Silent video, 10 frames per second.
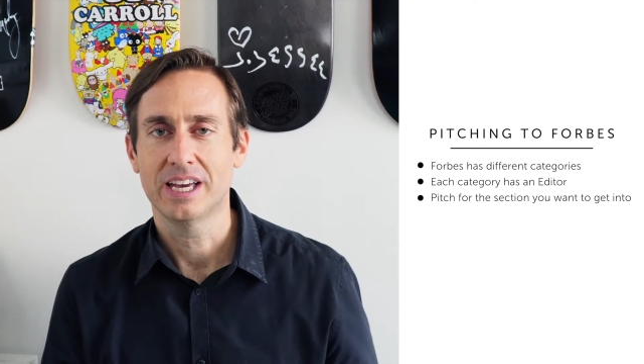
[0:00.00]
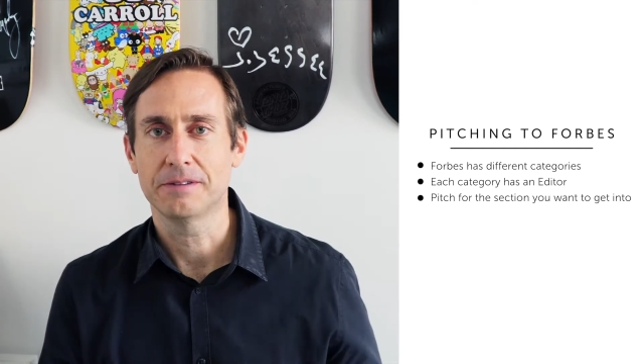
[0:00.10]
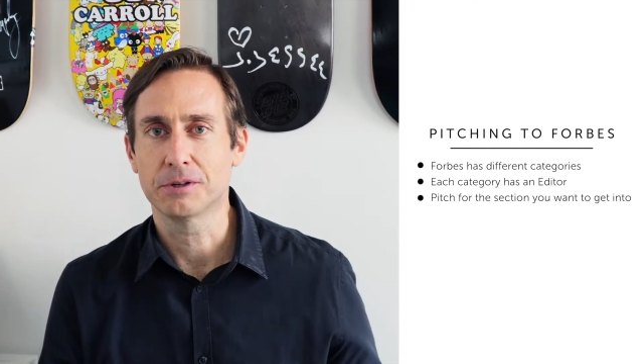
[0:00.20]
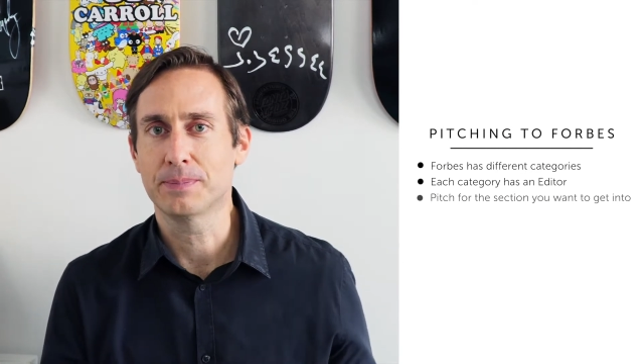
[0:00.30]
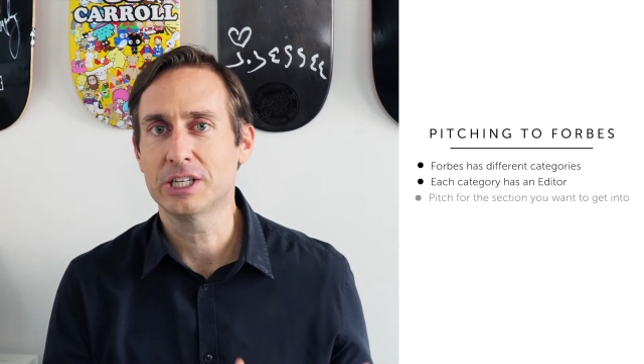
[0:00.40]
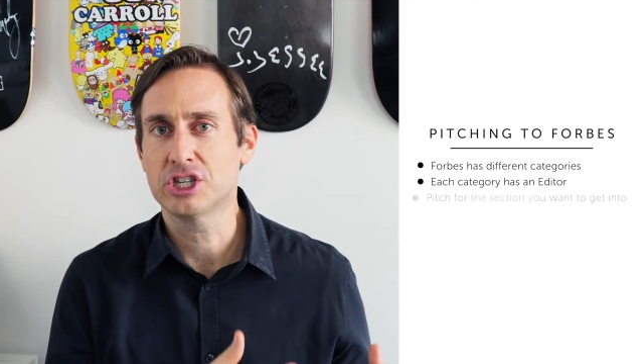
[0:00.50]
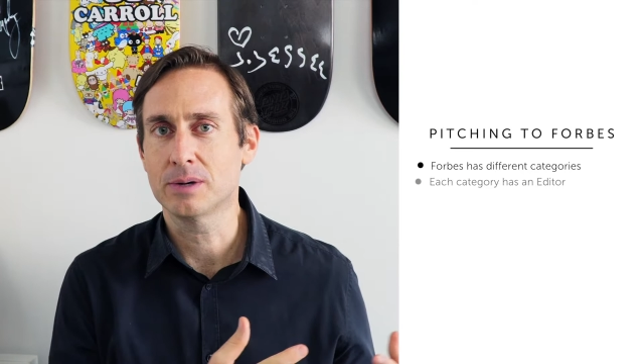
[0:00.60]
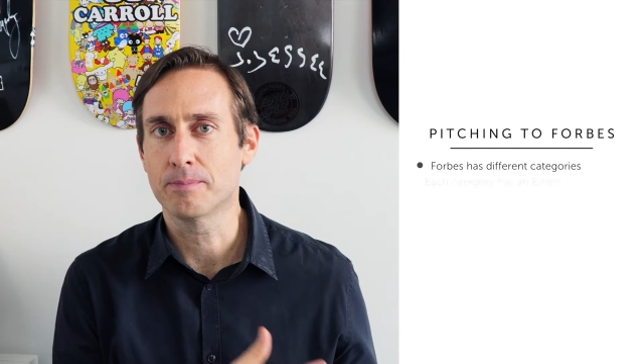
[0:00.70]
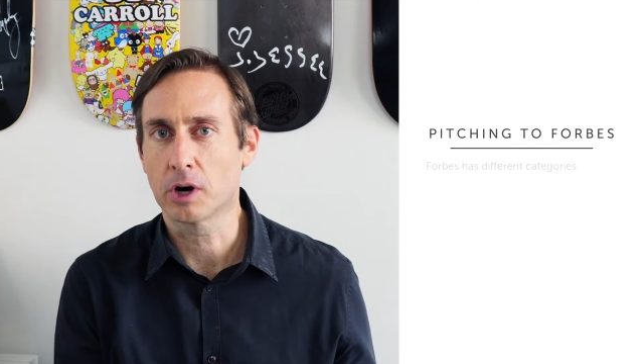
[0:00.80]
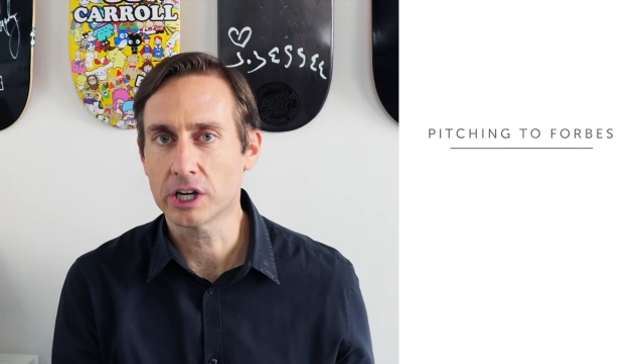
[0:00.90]
If you're
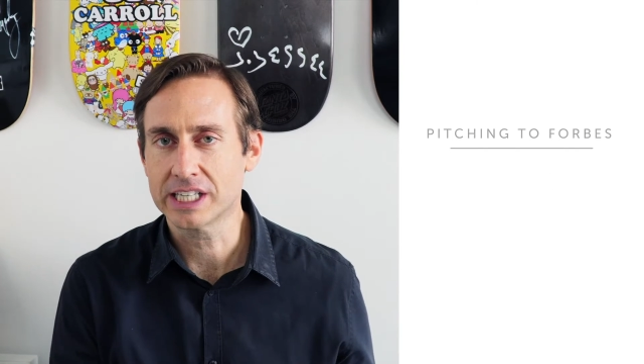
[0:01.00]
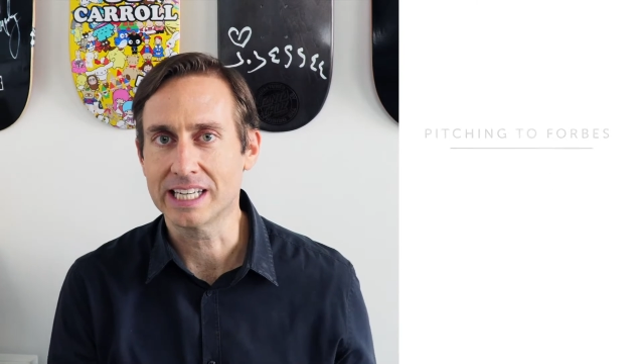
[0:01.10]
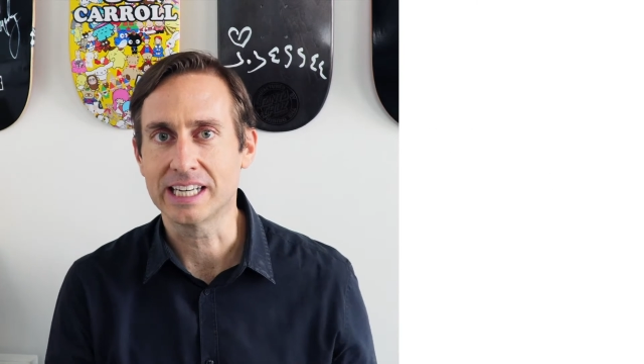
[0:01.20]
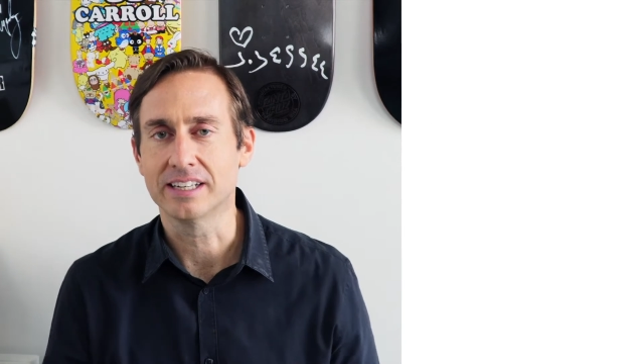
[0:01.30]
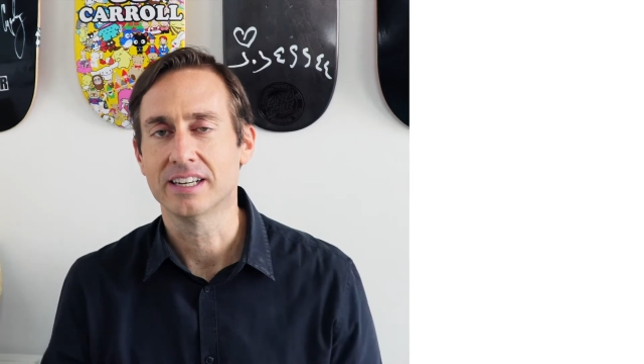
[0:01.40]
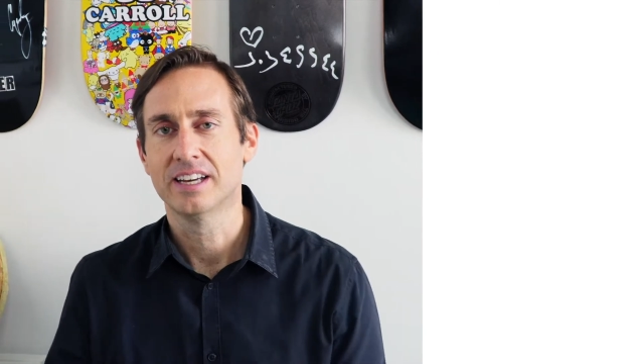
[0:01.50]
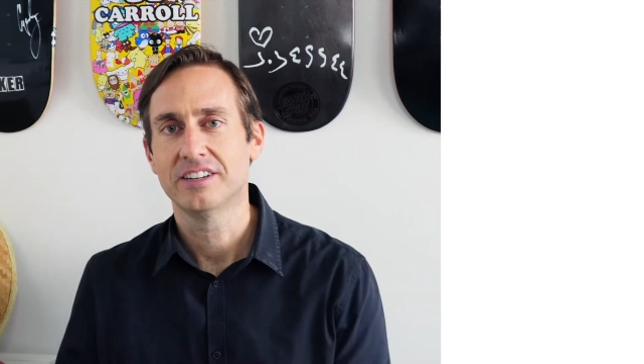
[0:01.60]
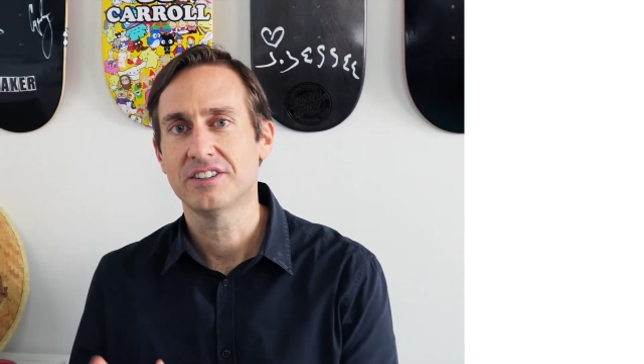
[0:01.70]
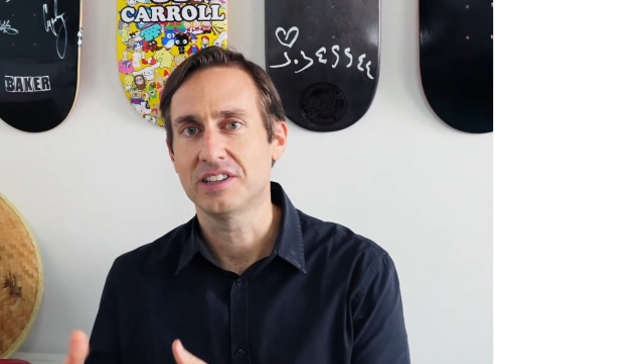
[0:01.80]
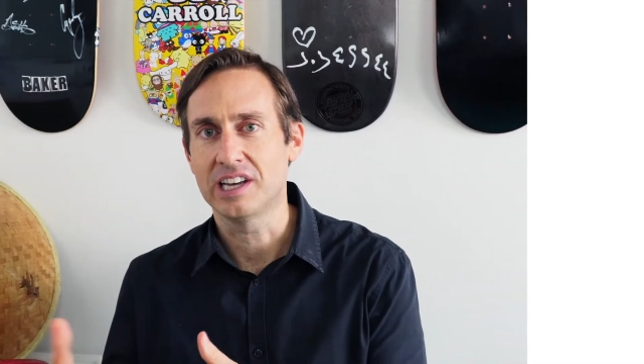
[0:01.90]
pitching marketing
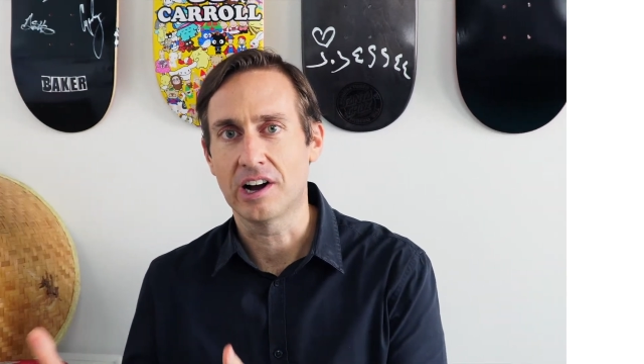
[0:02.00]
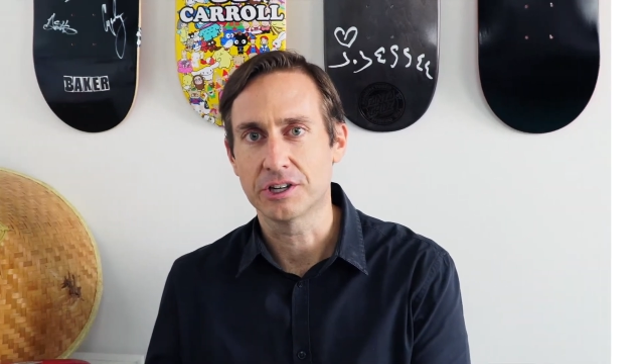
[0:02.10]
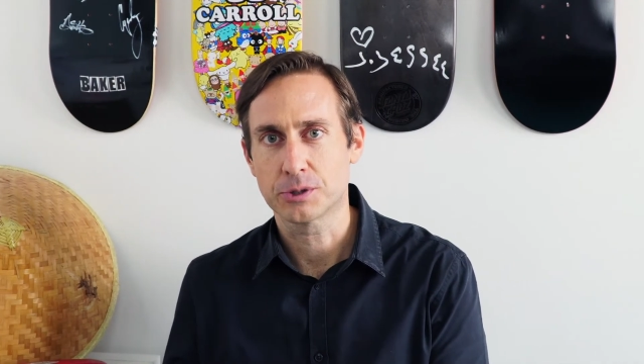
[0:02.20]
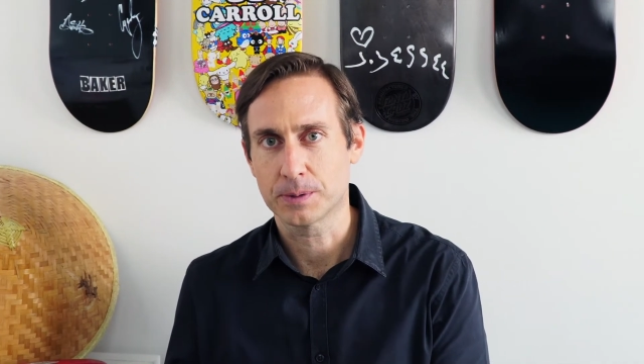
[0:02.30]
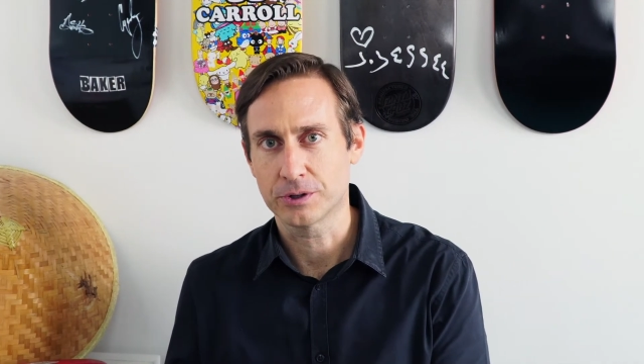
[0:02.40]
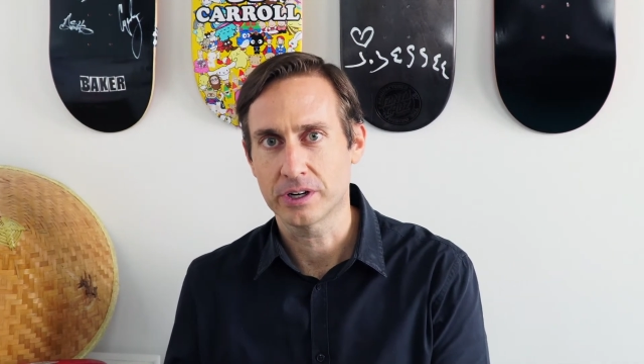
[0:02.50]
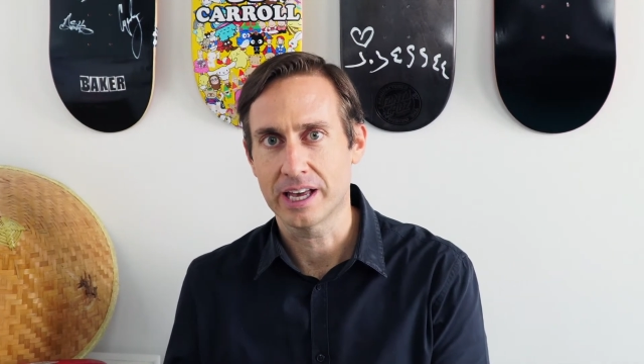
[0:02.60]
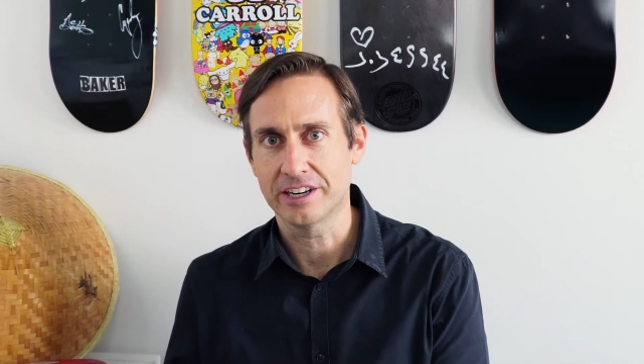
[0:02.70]
to the entrepreneur